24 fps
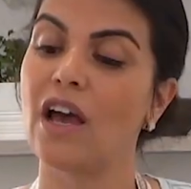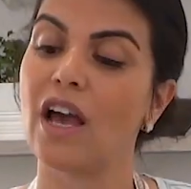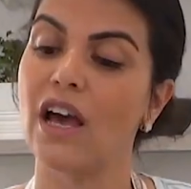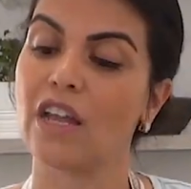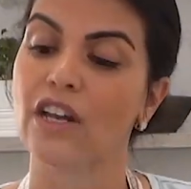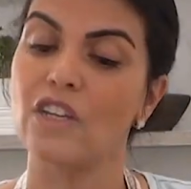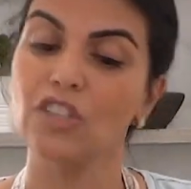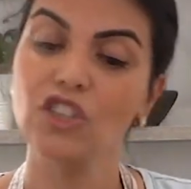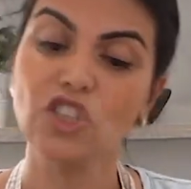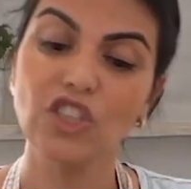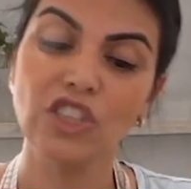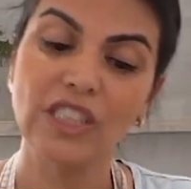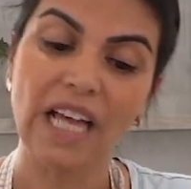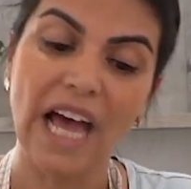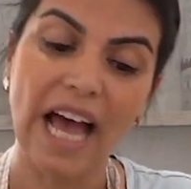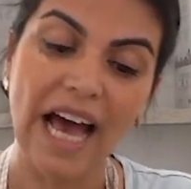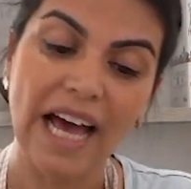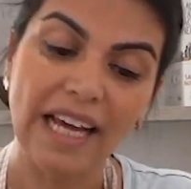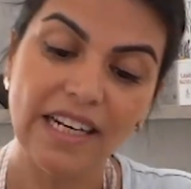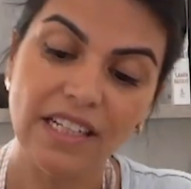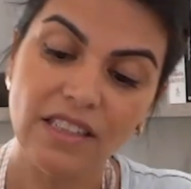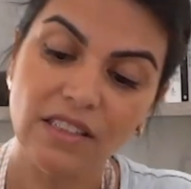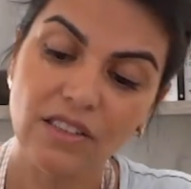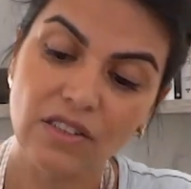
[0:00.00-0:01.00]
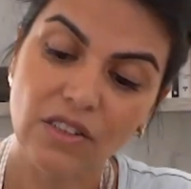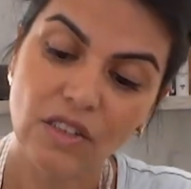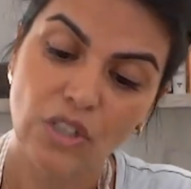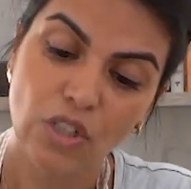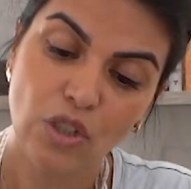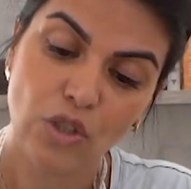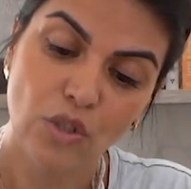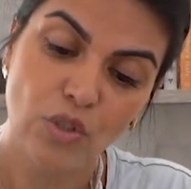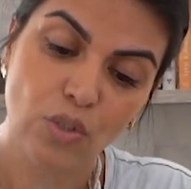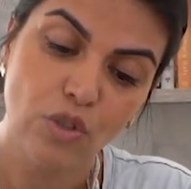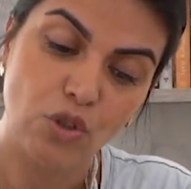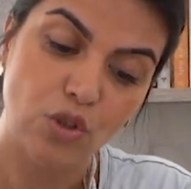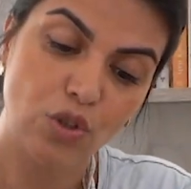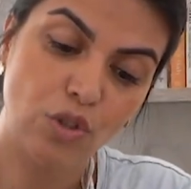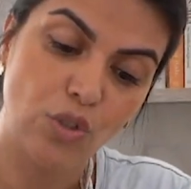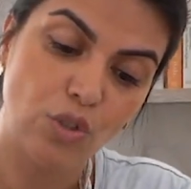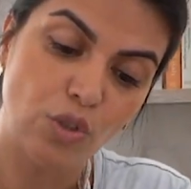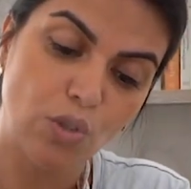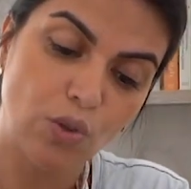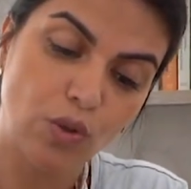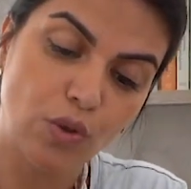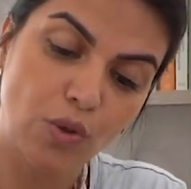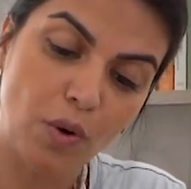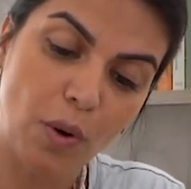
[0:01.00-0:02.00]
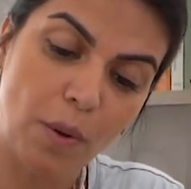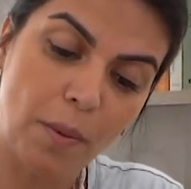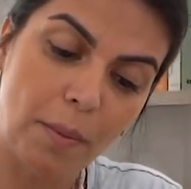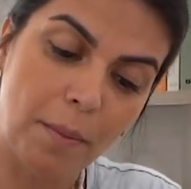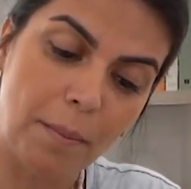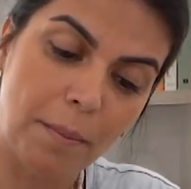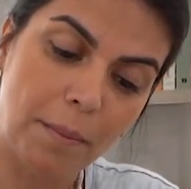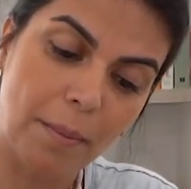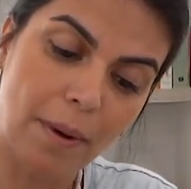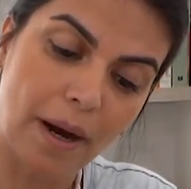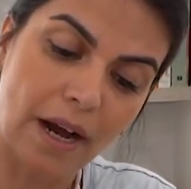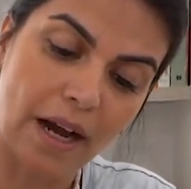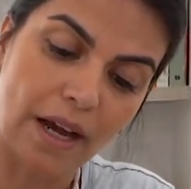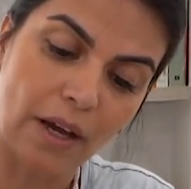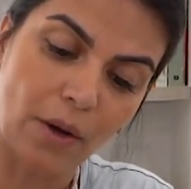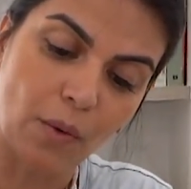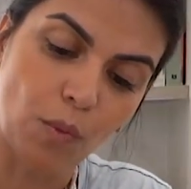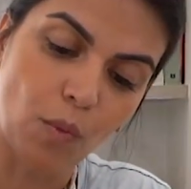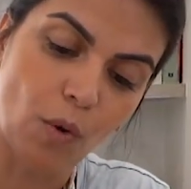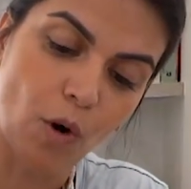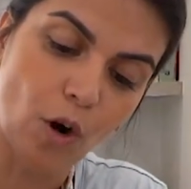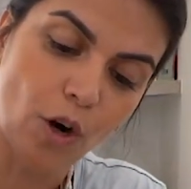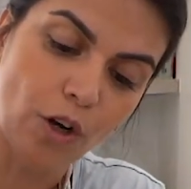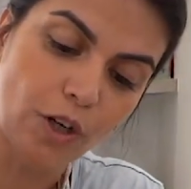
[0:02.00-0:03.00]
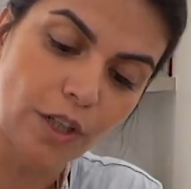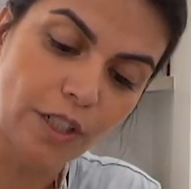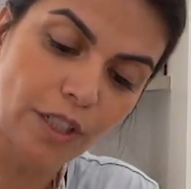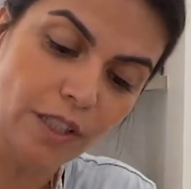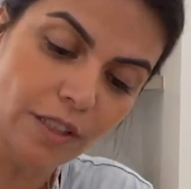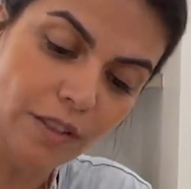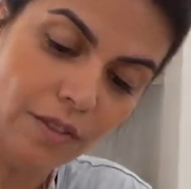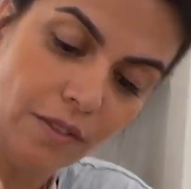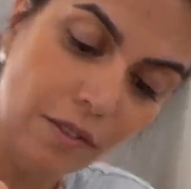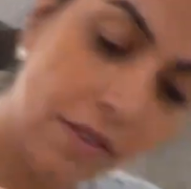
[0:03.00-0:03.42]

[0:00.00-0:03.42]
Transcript: And I'll just add it to my water.